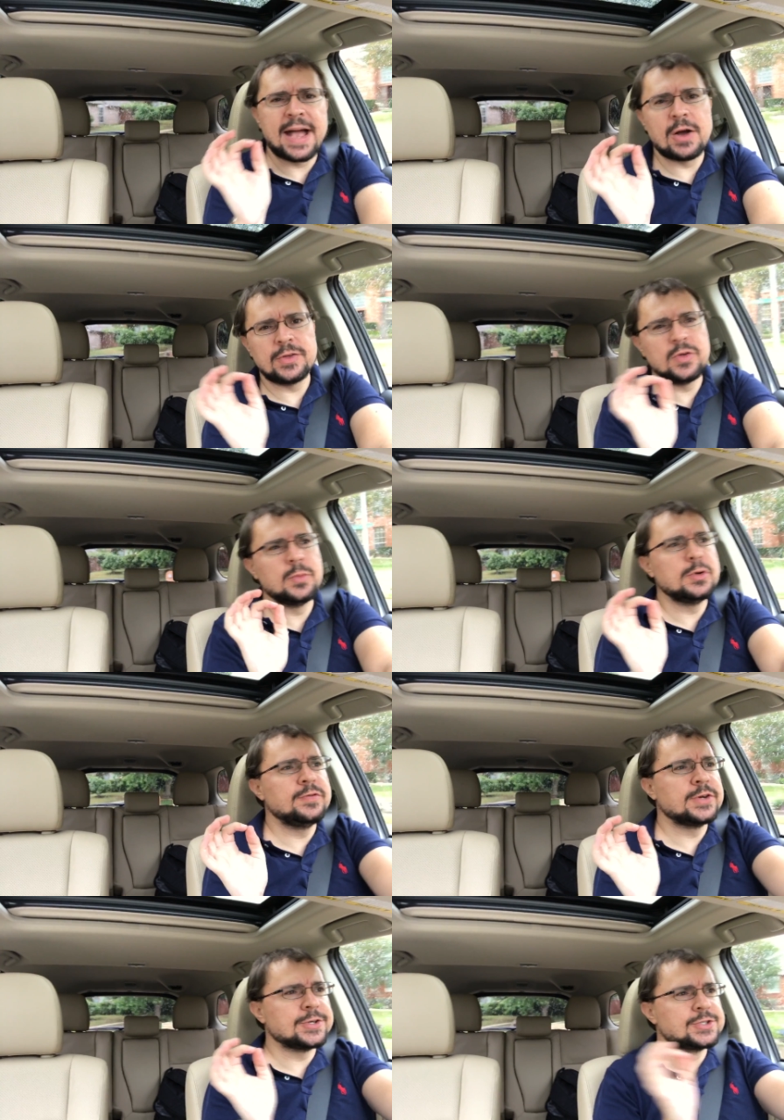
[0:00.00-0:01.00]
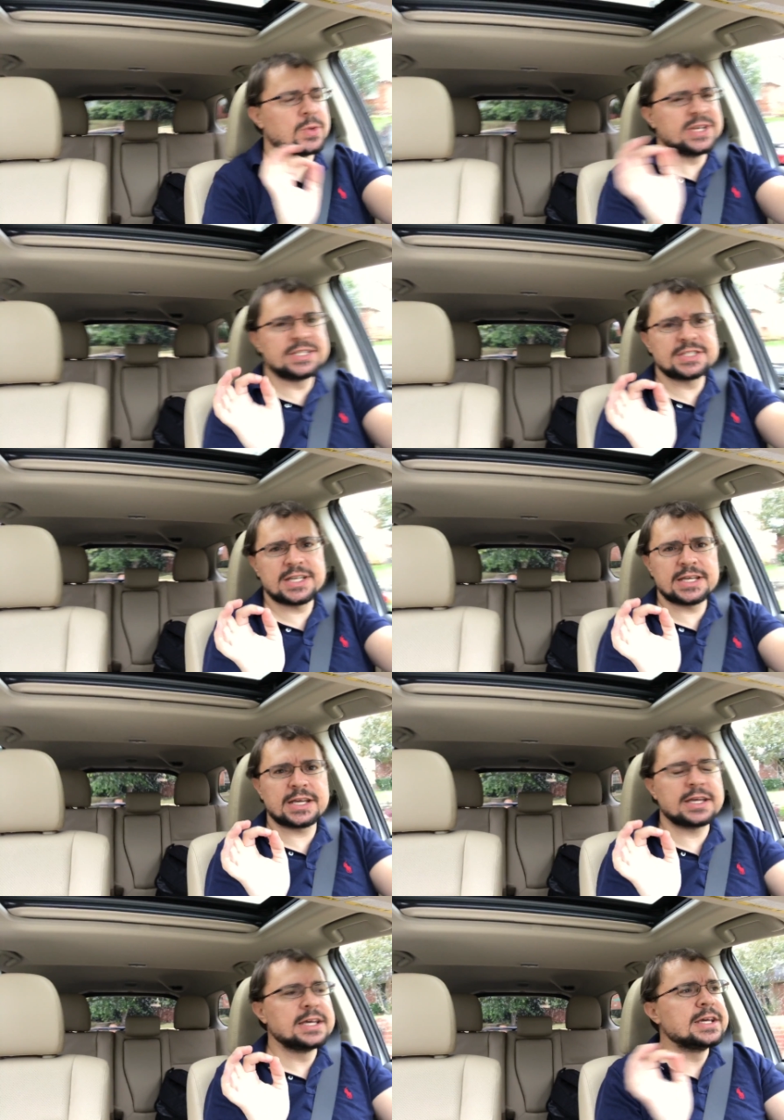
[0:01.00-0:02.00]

amount you move your joystick